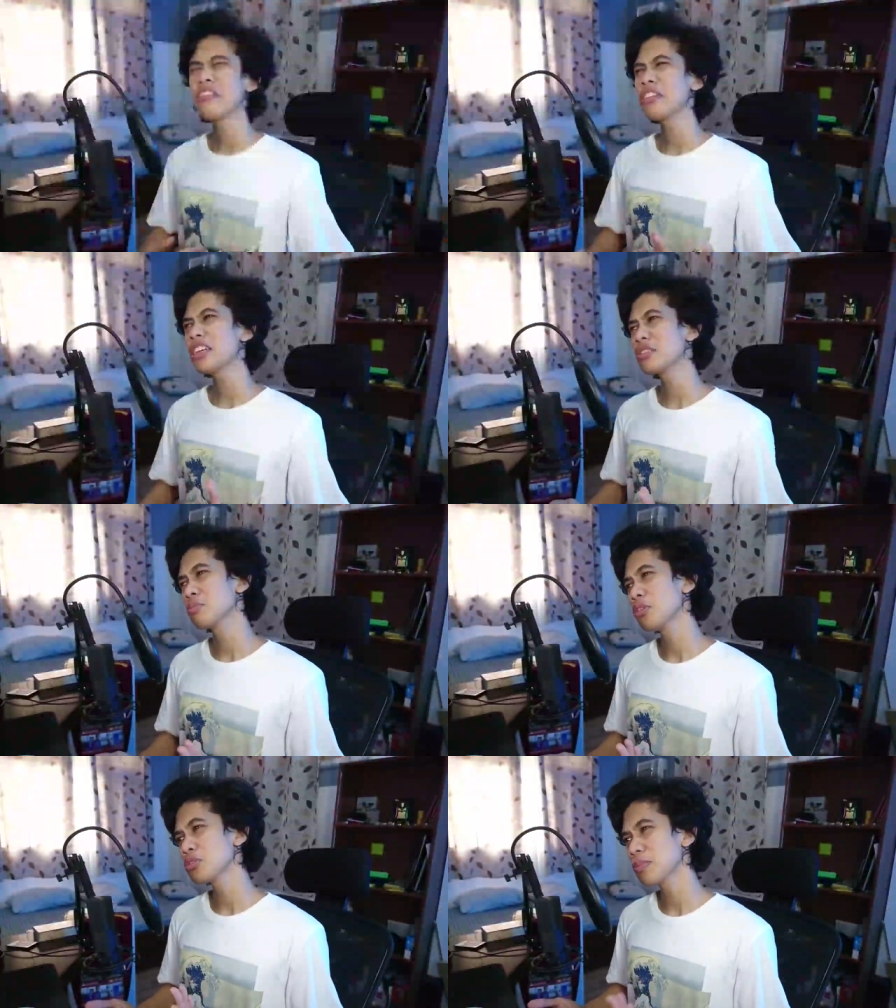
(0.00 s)
Nowadays,
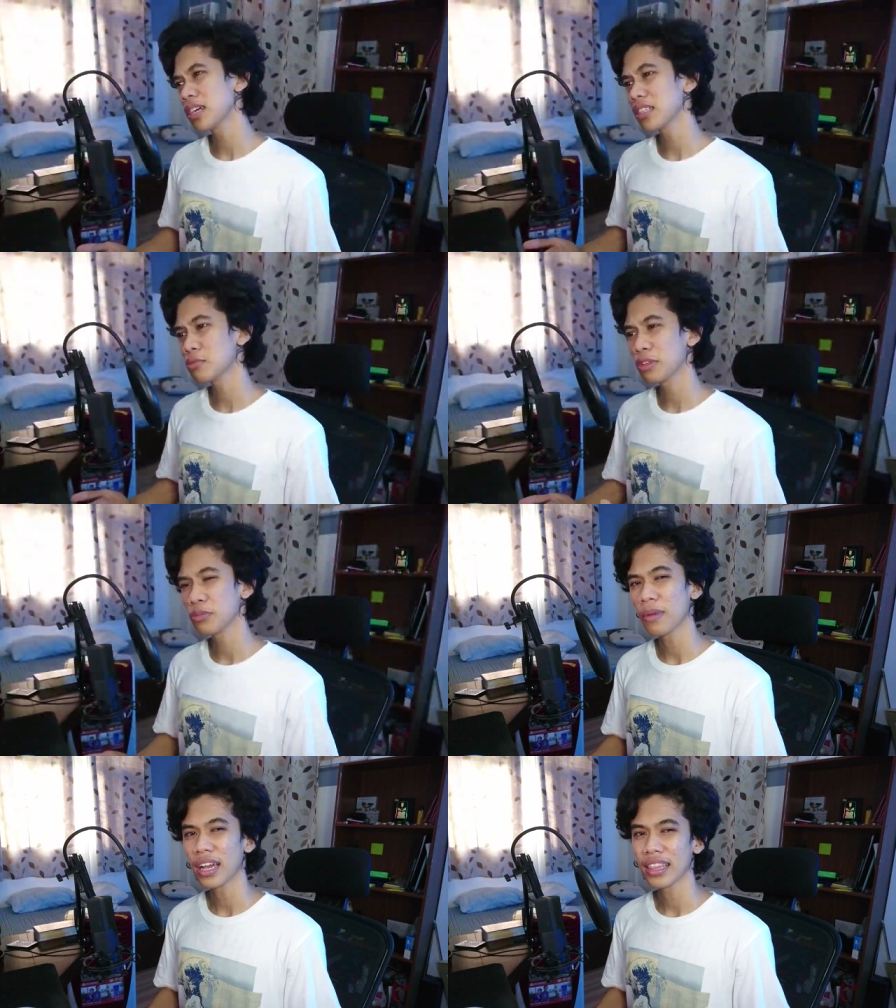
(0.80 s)
most mics, when
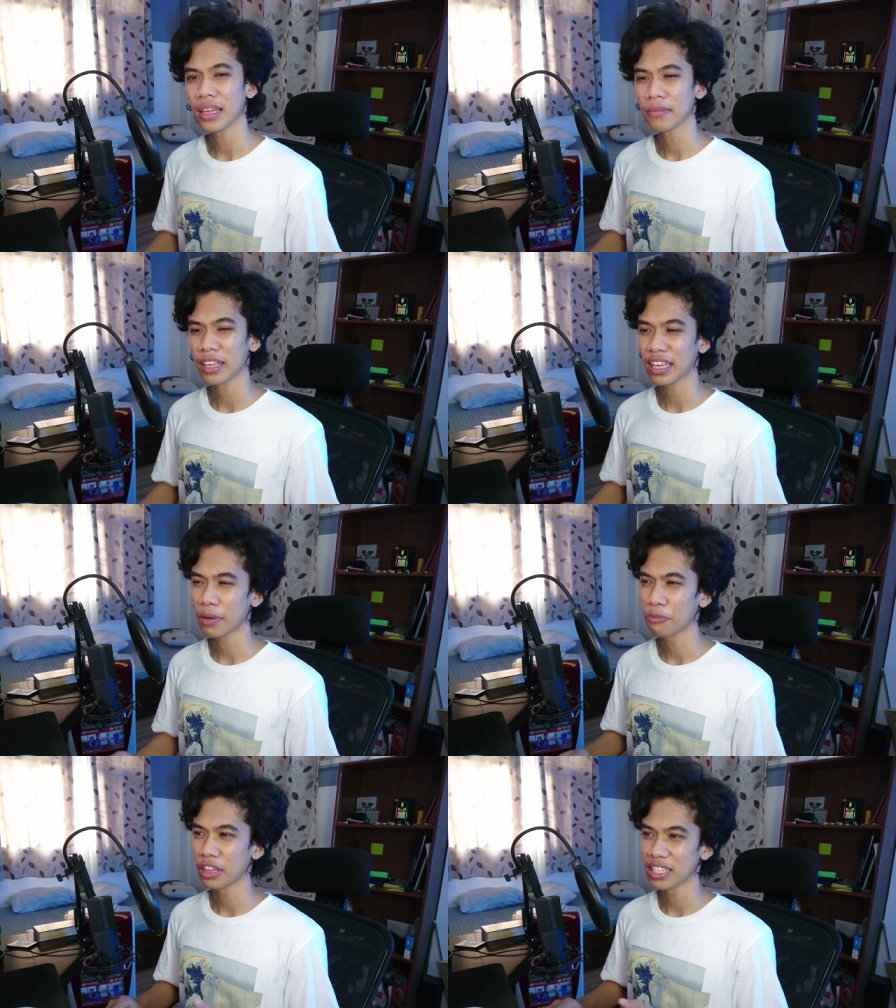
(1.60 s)
you buy them, they
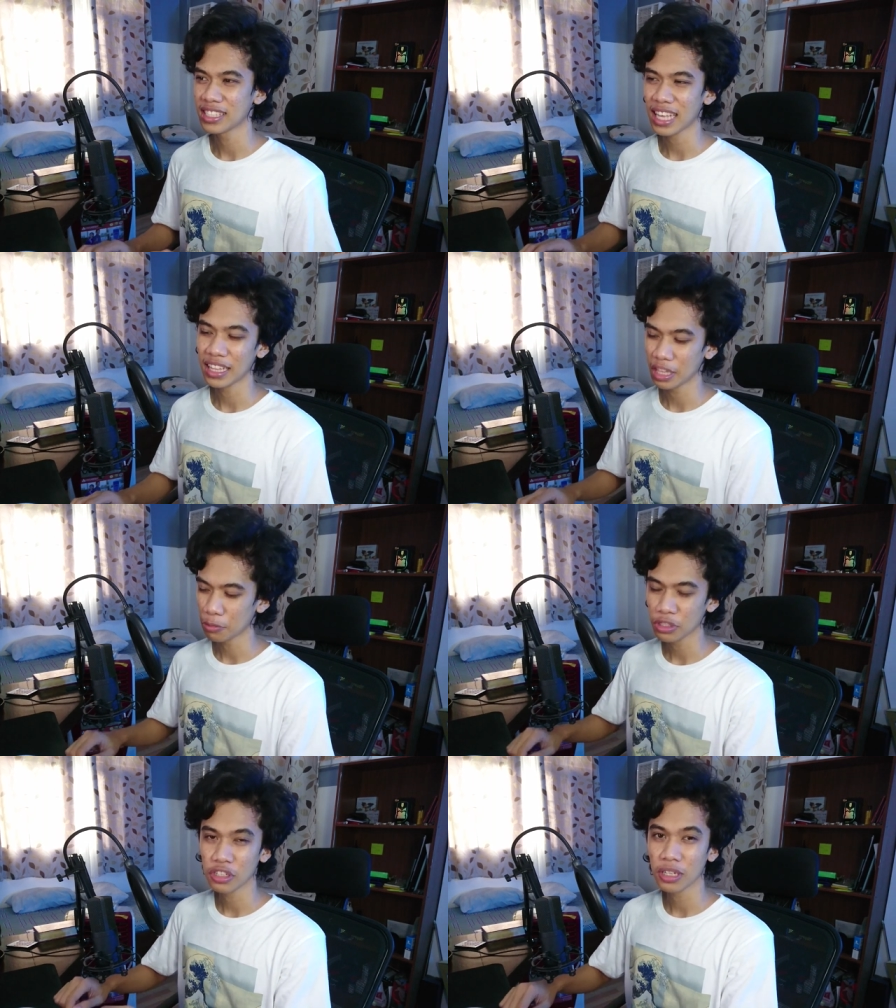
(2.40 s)
come with a stand
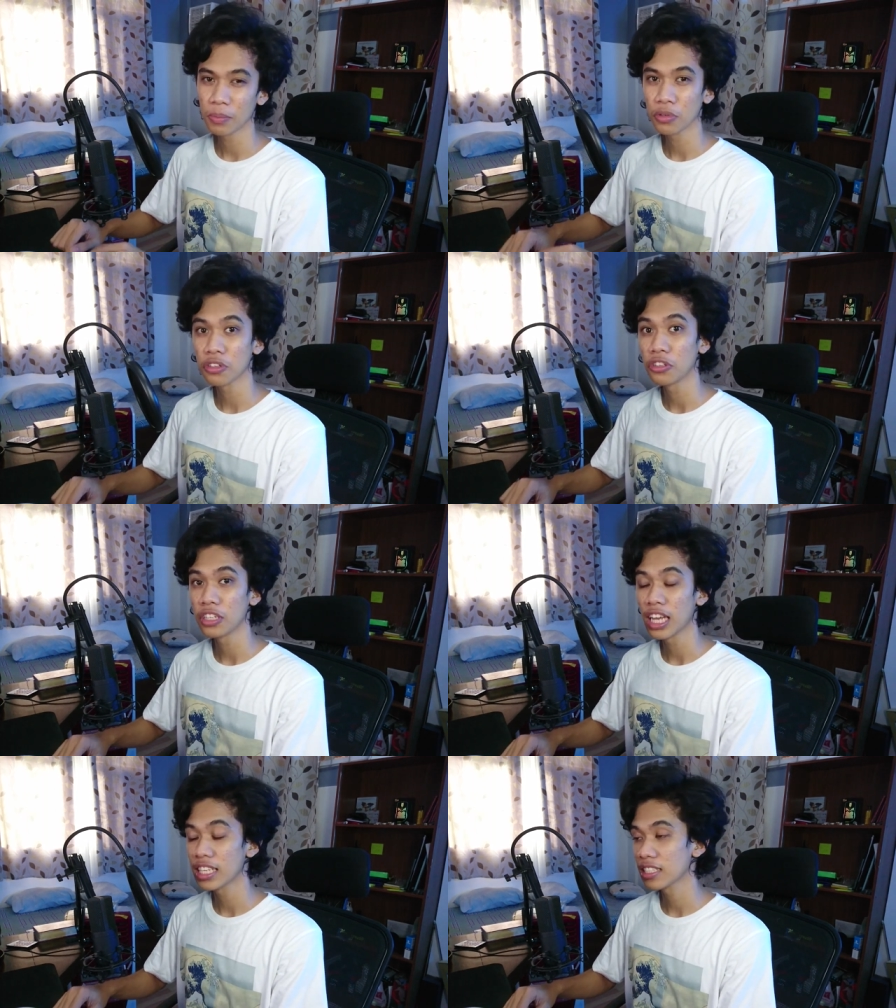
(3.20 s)
in which you can put on
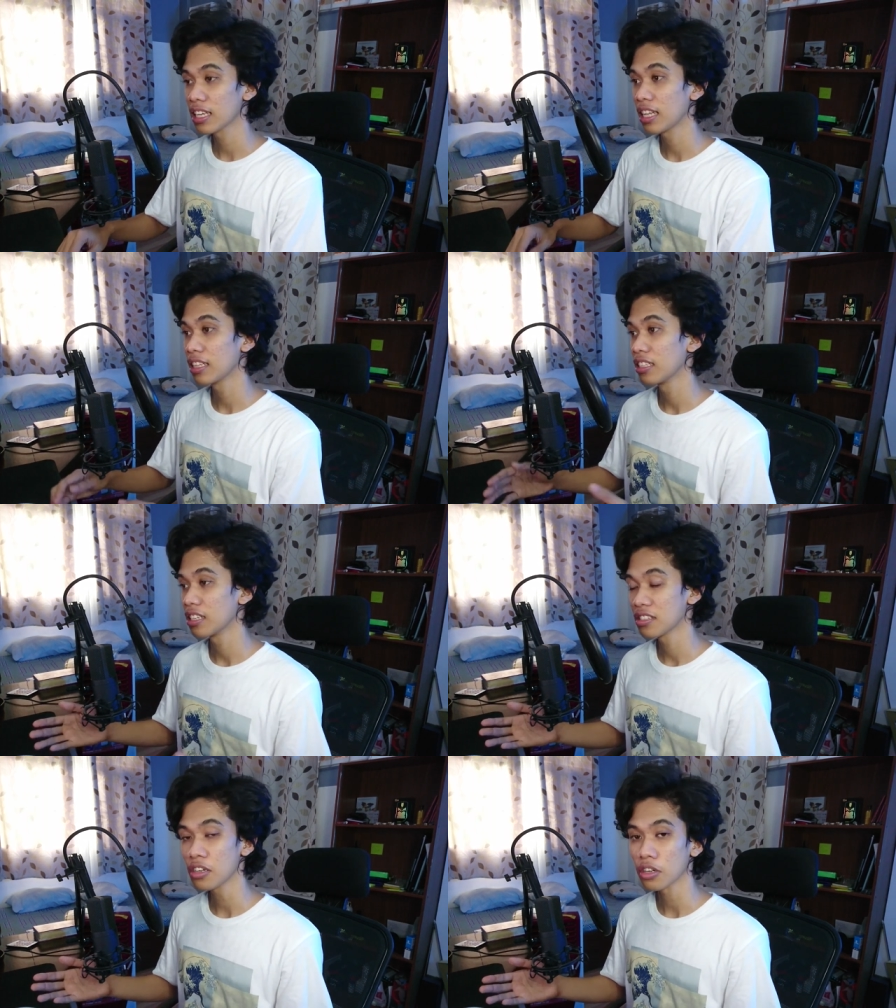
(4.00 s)
your desk and
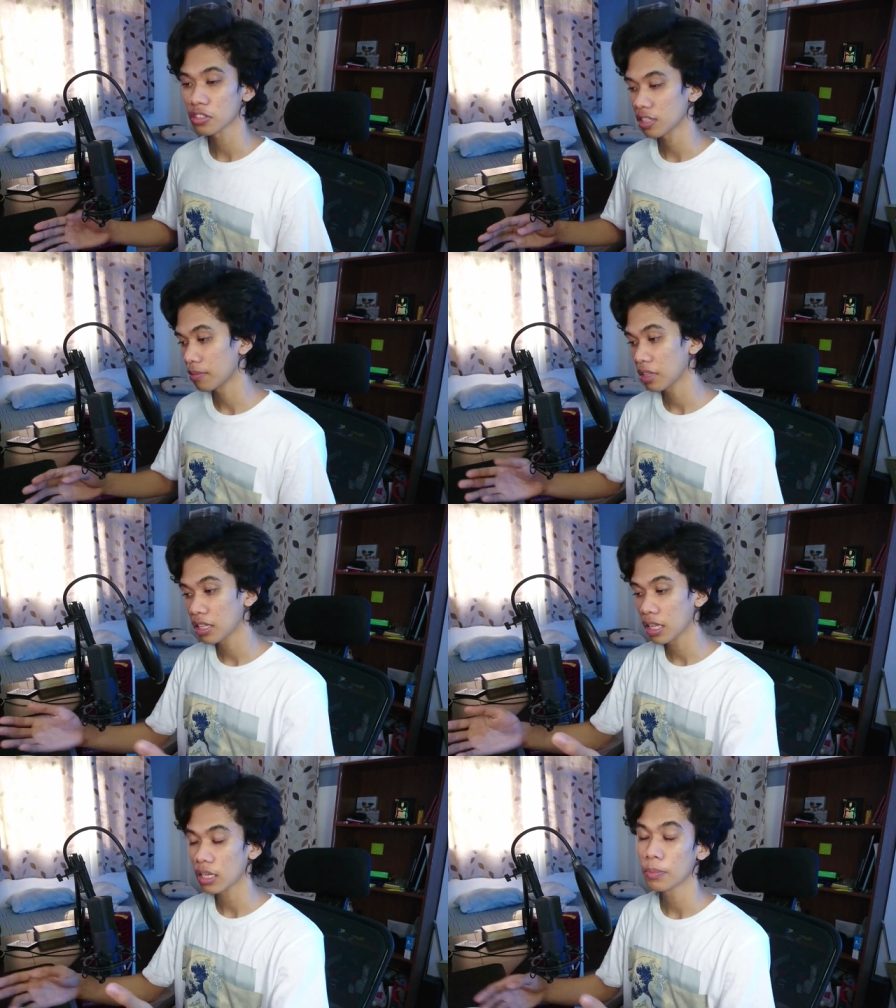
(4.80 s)
just talk,
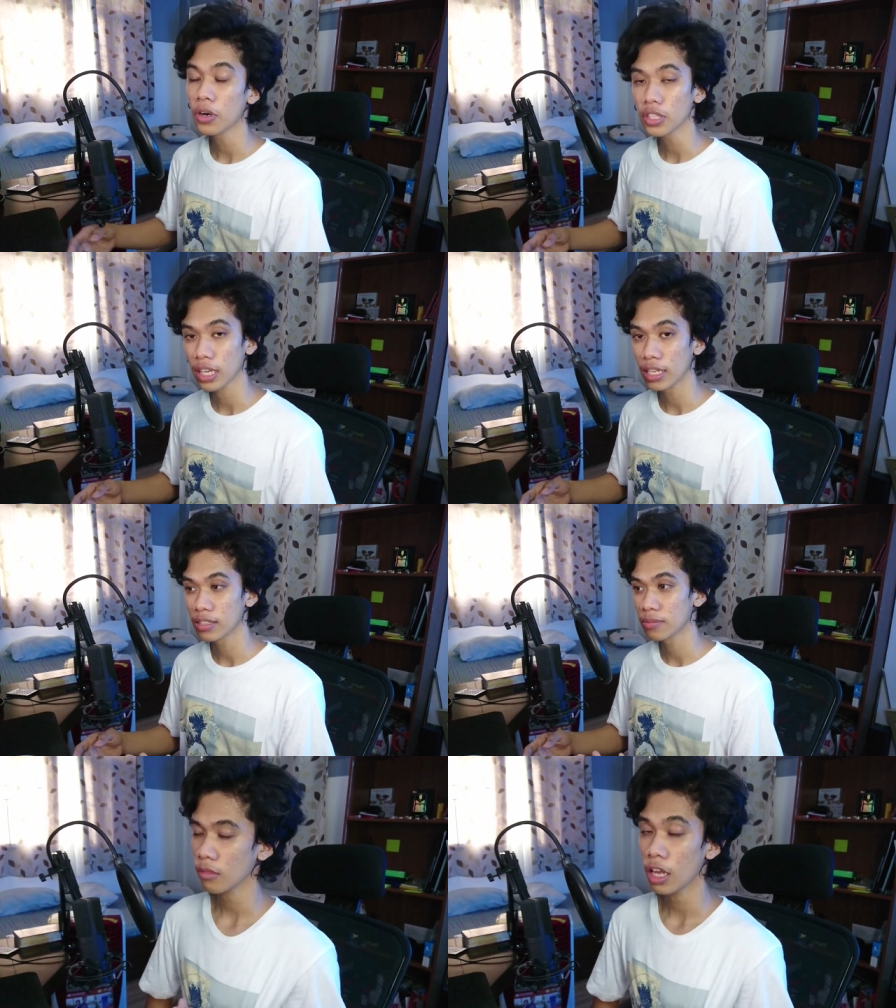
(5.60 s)
something like a
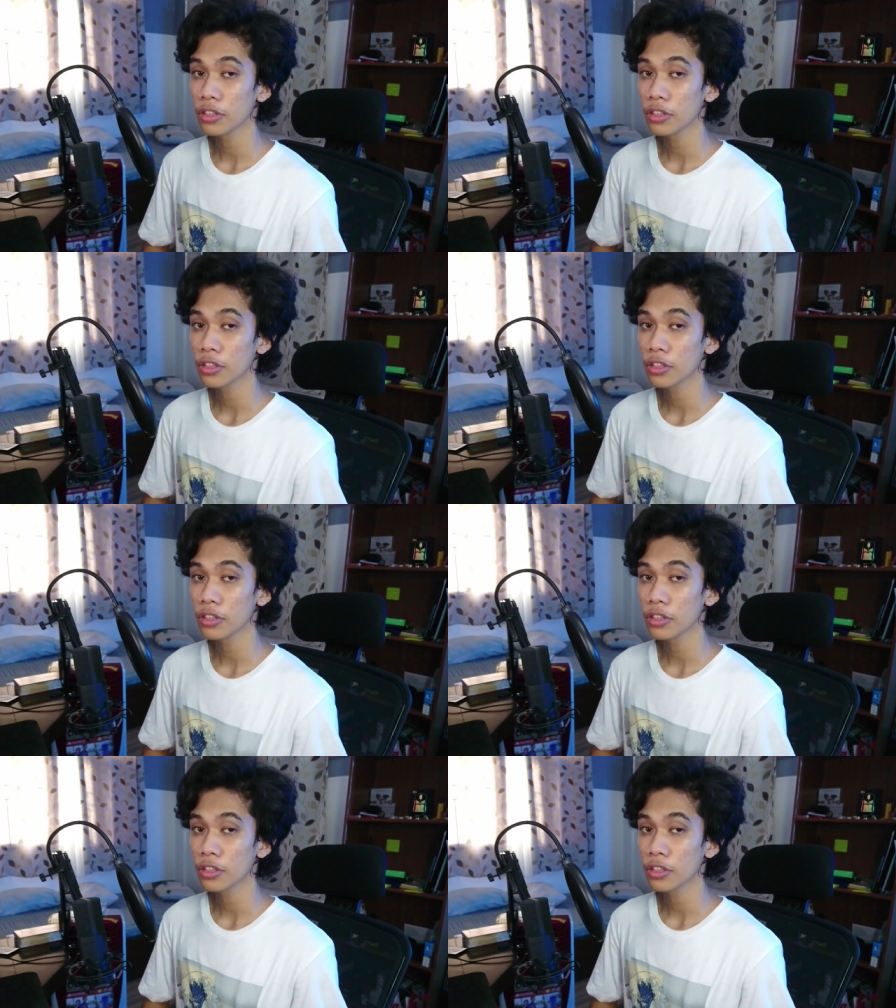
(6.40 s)
podcast.